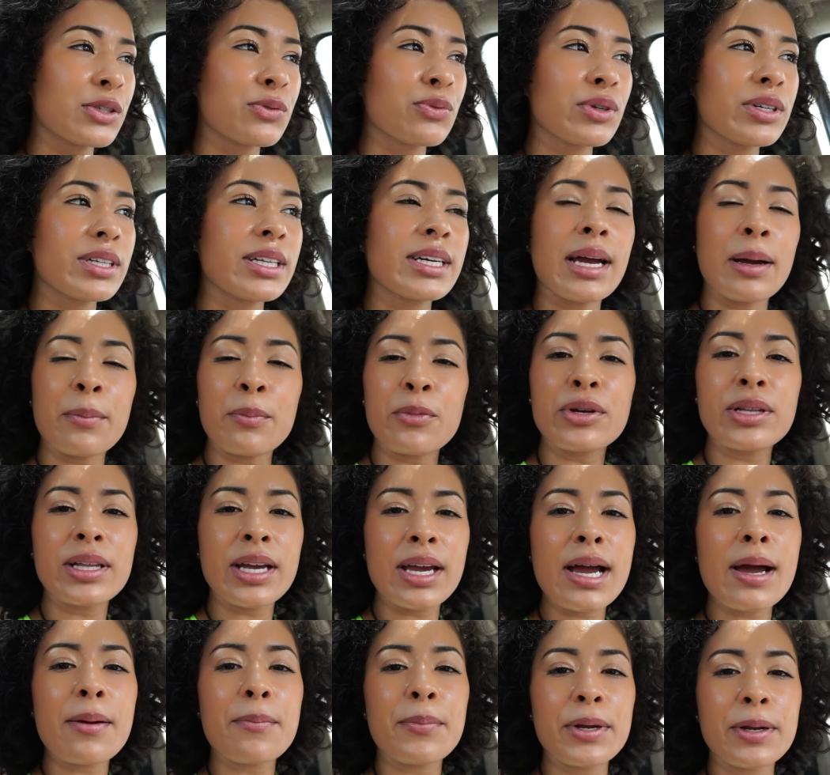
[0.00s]
I'm
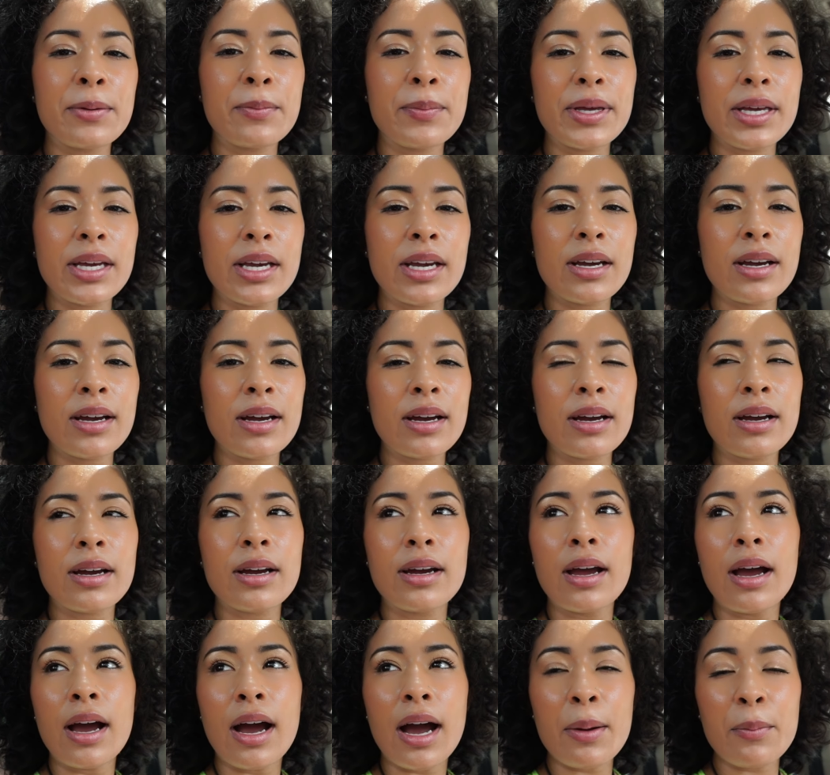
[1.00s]
really happy to be here.
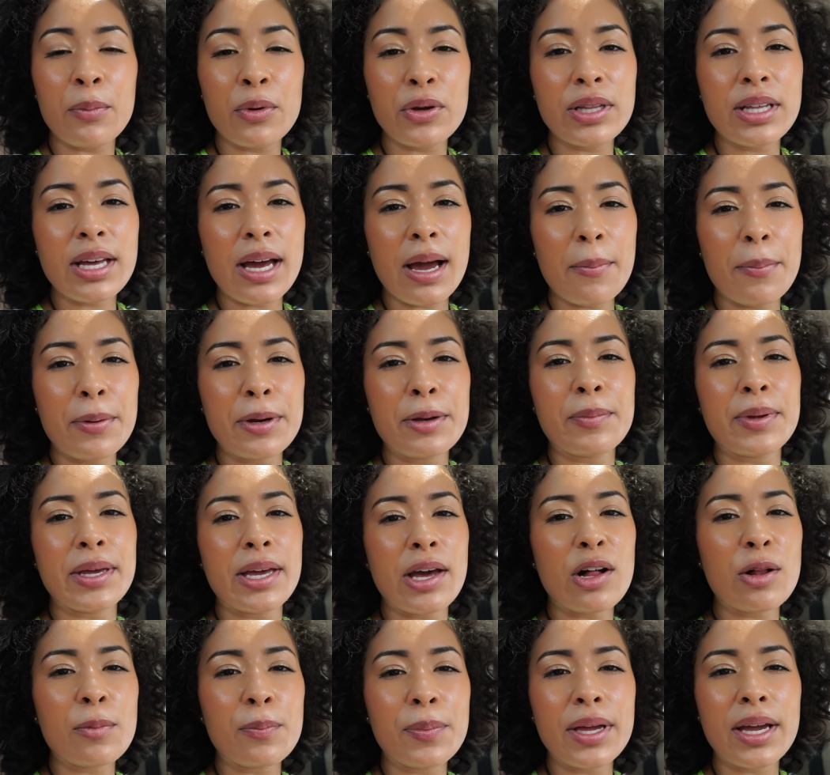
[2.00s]
I'm really happy to be
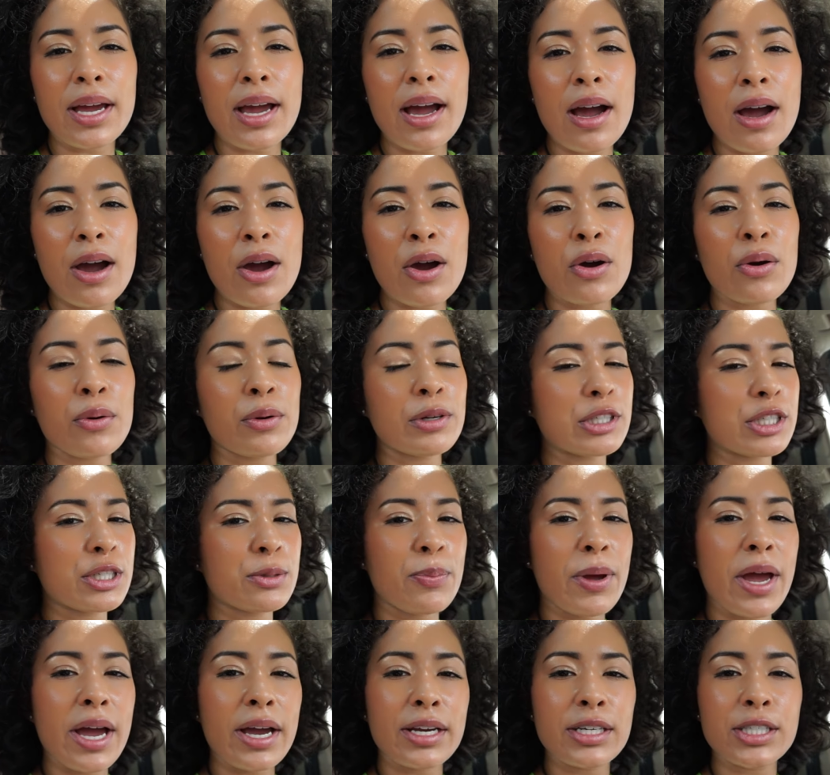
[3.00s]
helping out,
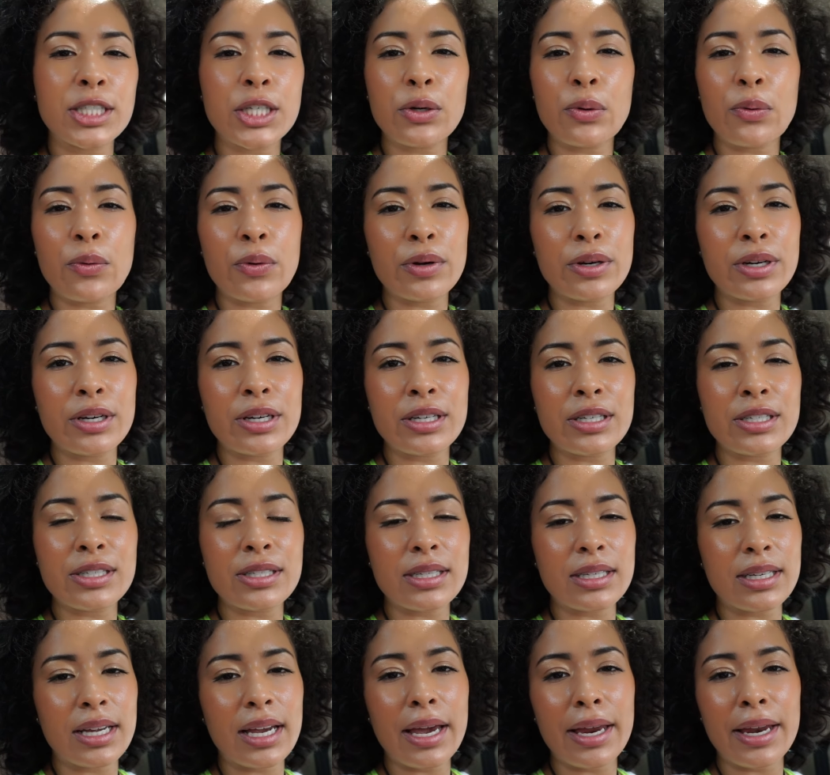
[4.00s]
just packaging
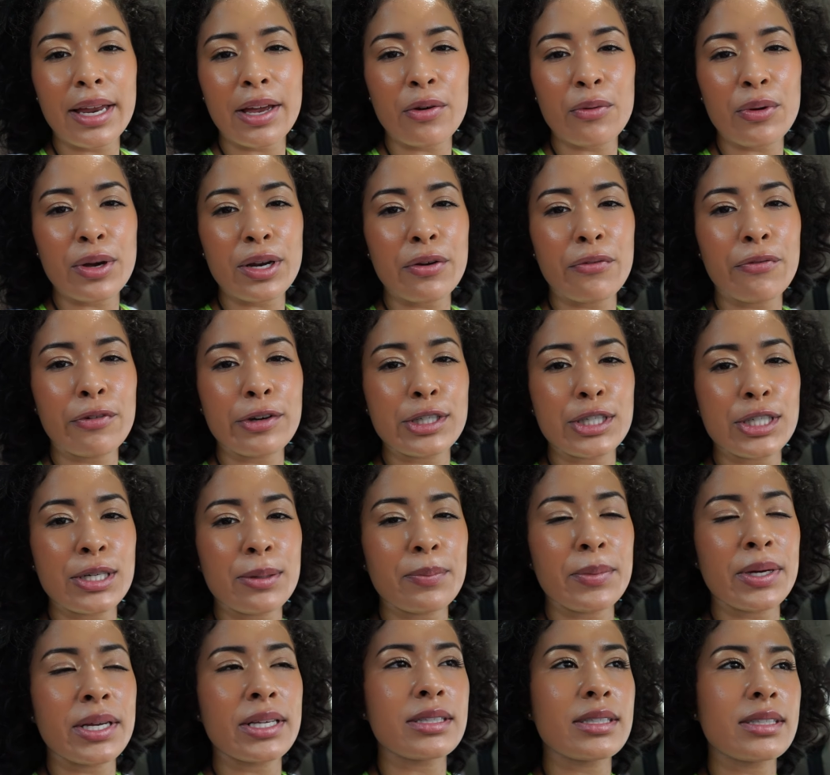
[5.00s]
orders and getting it ready for
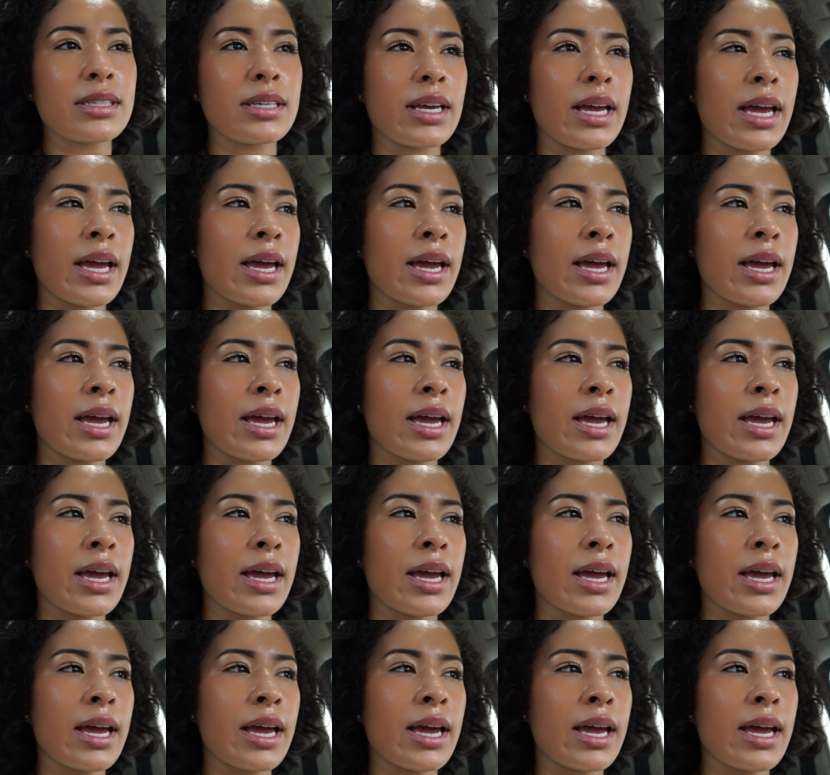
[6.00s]
shipments.